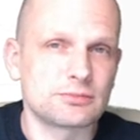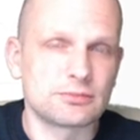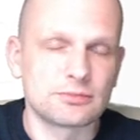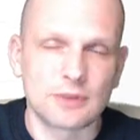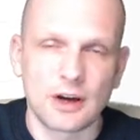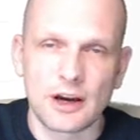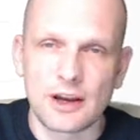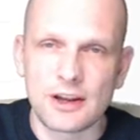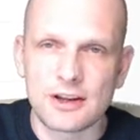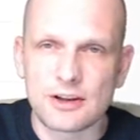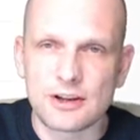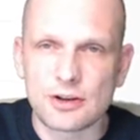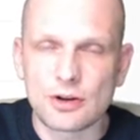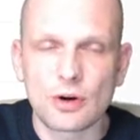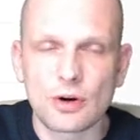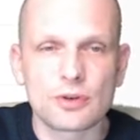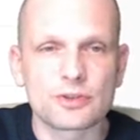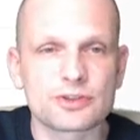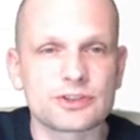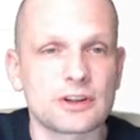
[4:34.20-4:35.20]
I E
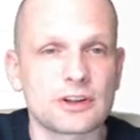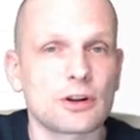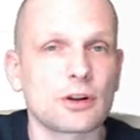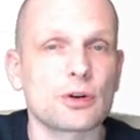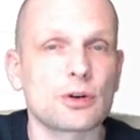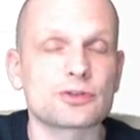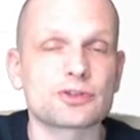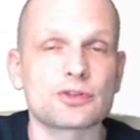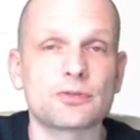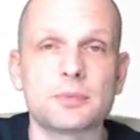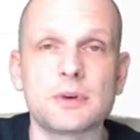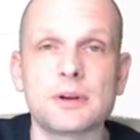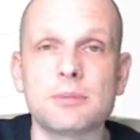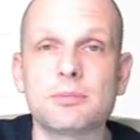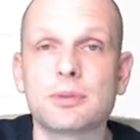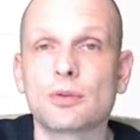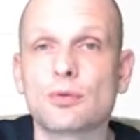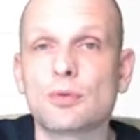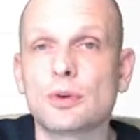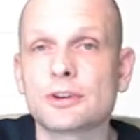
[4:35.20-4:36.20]
Os and lots of
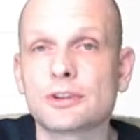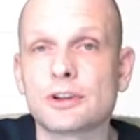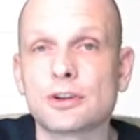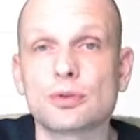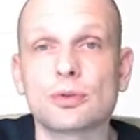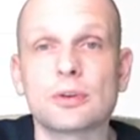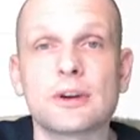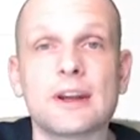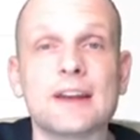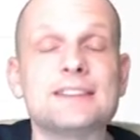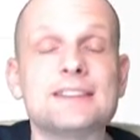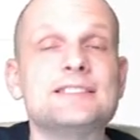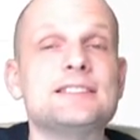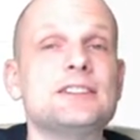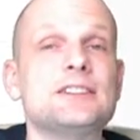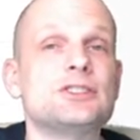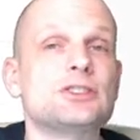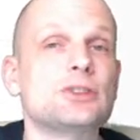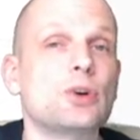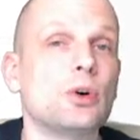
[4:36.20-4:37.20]
people wanted to get
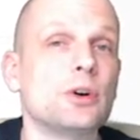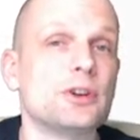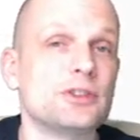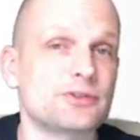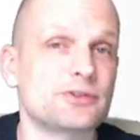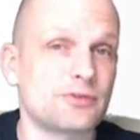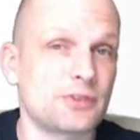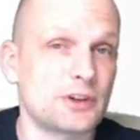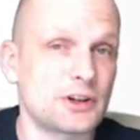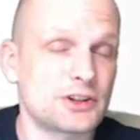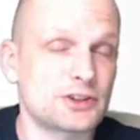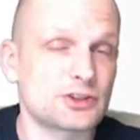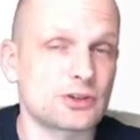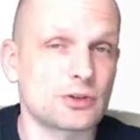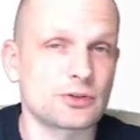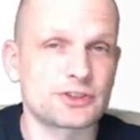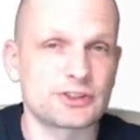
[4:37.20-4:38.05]
these coins first on